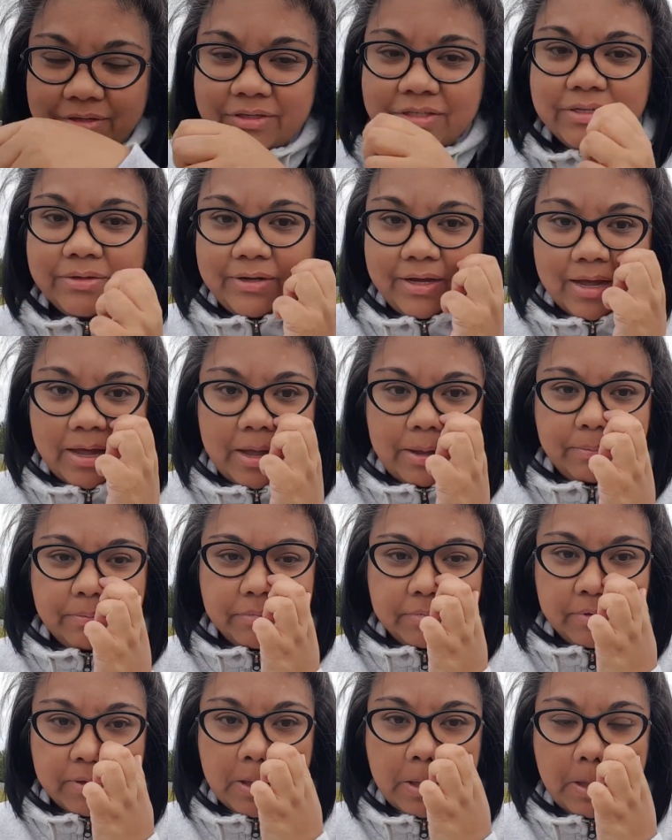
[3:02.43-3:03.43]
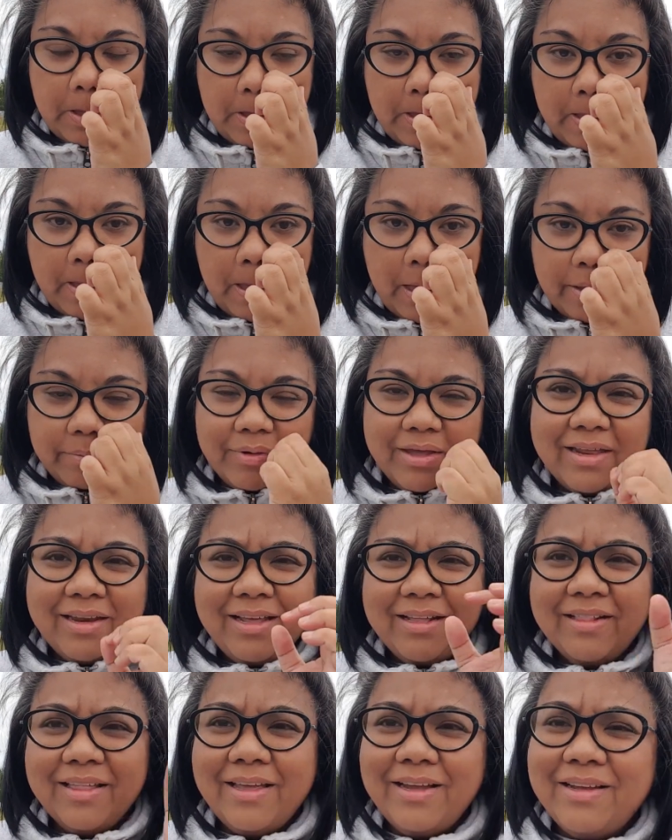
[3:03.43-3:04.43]
So yeah, I'm
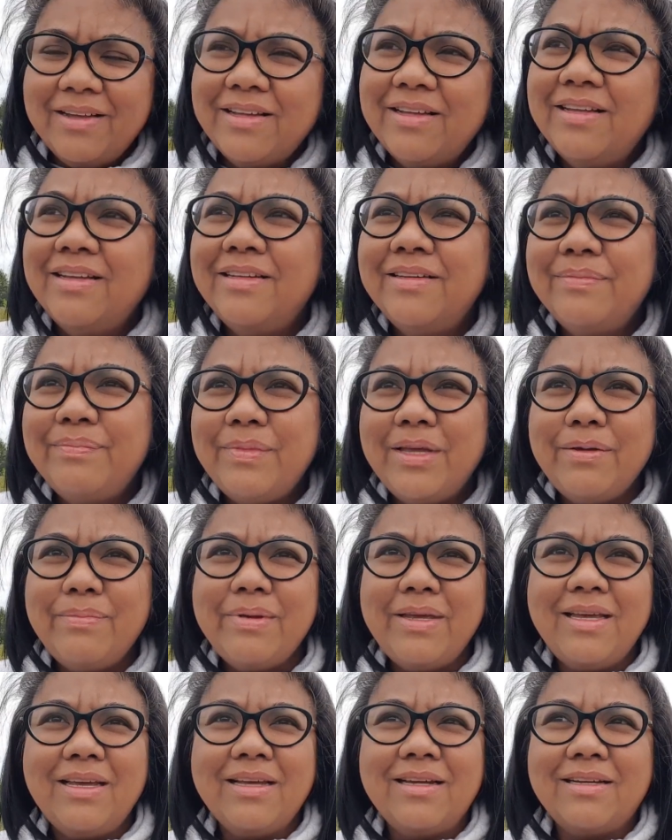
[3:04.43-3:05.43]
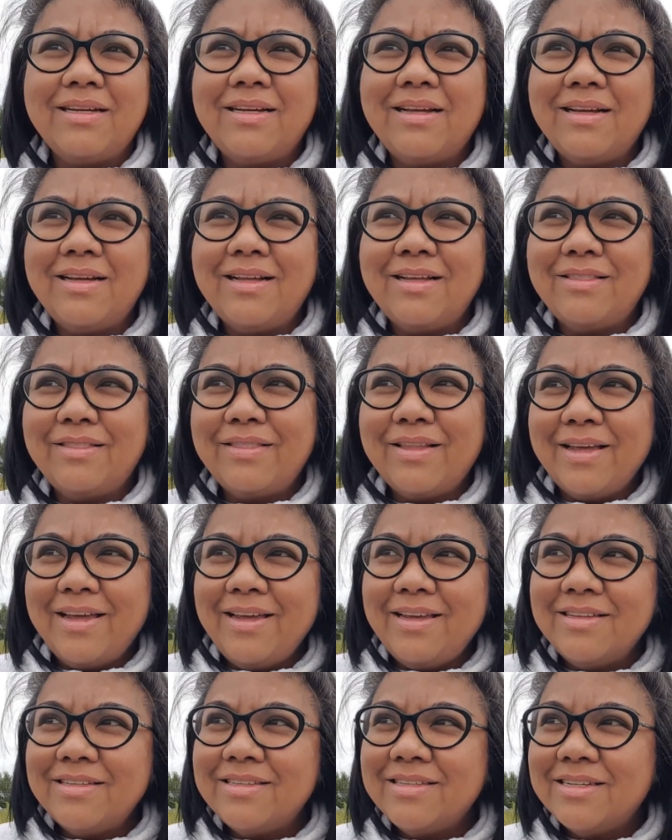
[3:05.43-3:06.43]
getting like maybe a
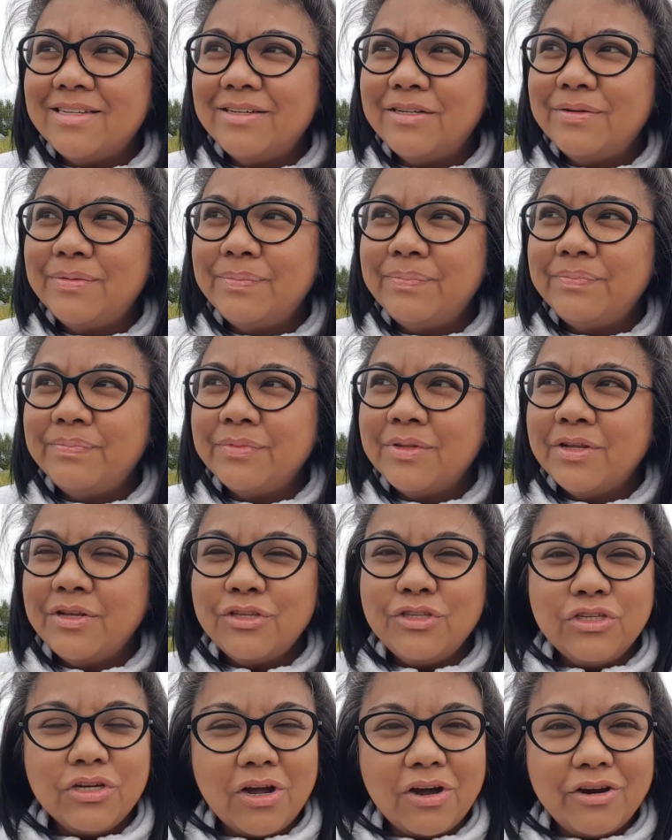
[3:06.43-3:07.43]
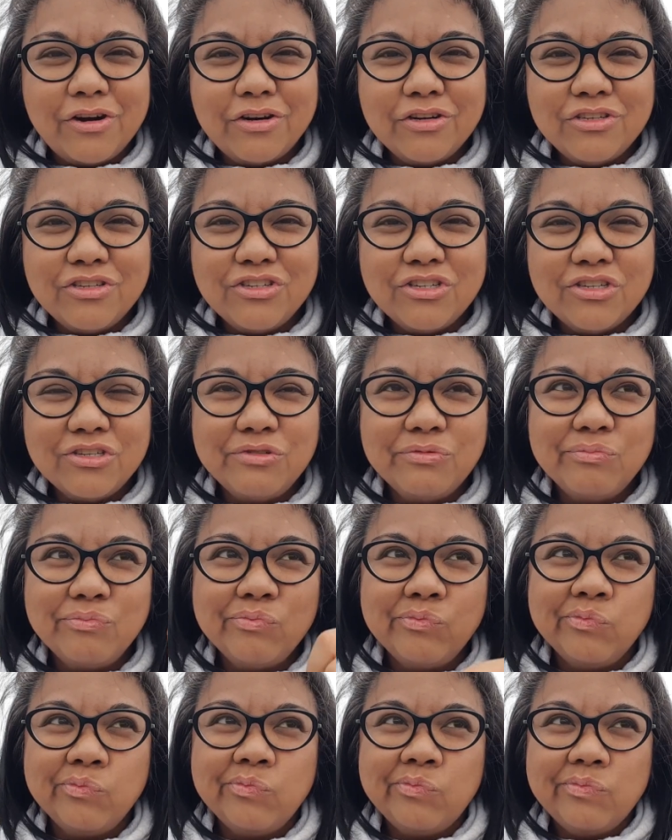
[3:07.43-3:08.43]
light, tart,
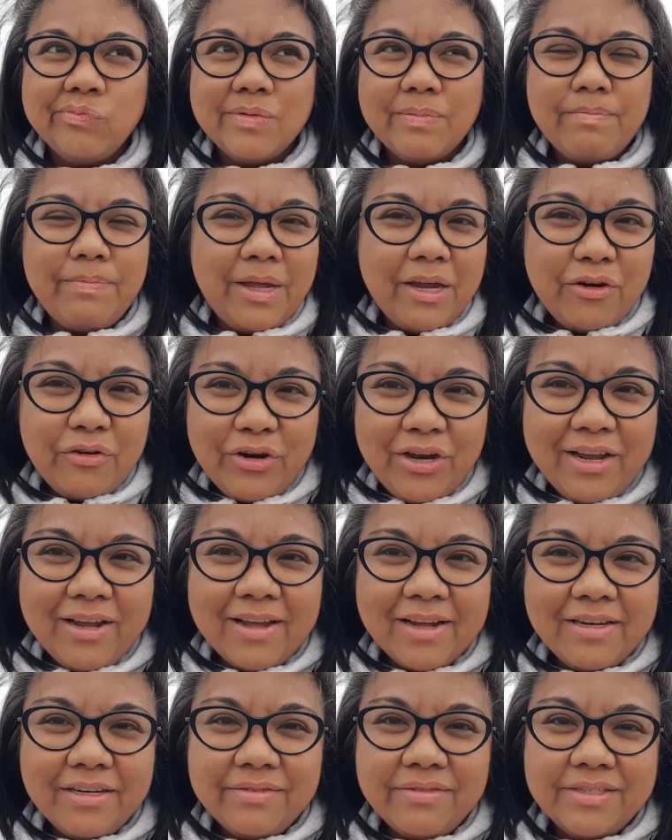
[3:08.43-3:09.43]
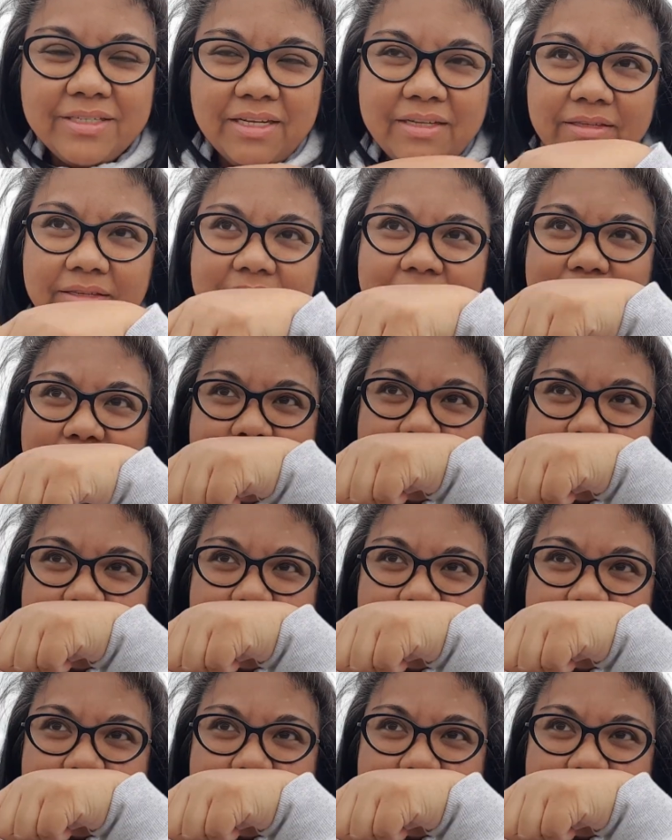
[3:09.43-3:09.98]
berry kind of scent.